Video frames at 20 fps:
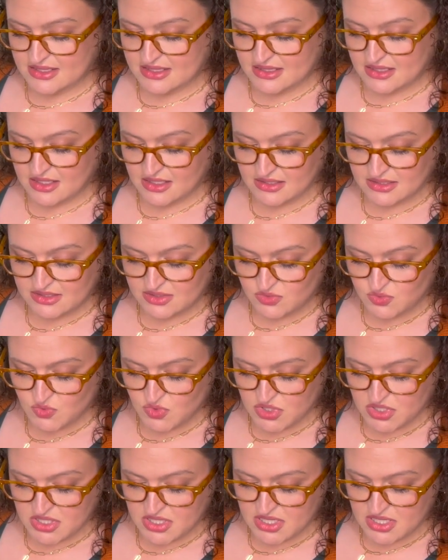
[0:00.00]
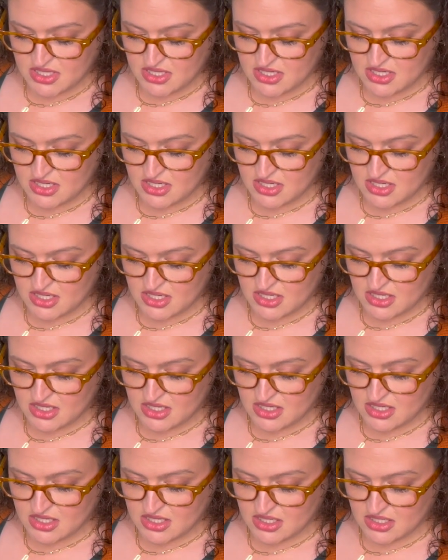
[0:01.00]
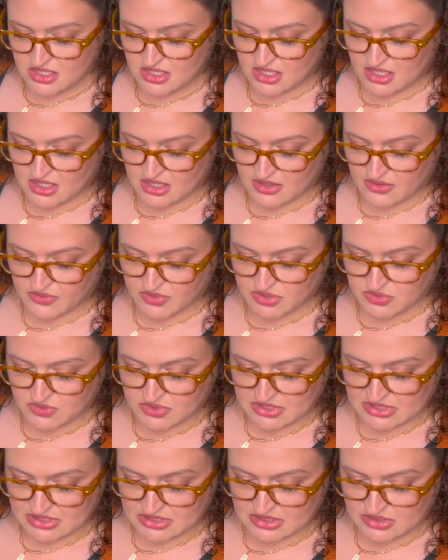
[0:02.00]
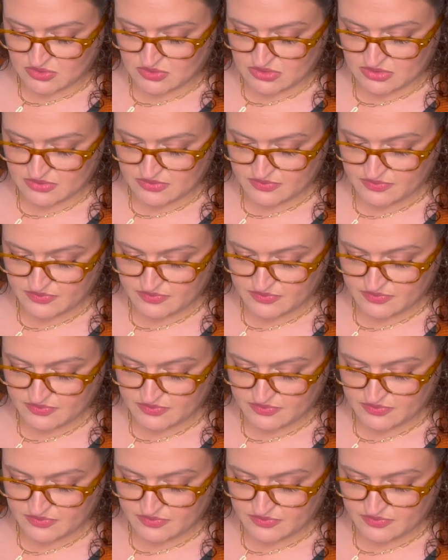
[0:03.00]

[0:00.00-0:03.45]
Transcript: This one, it, yeah, which one is this one?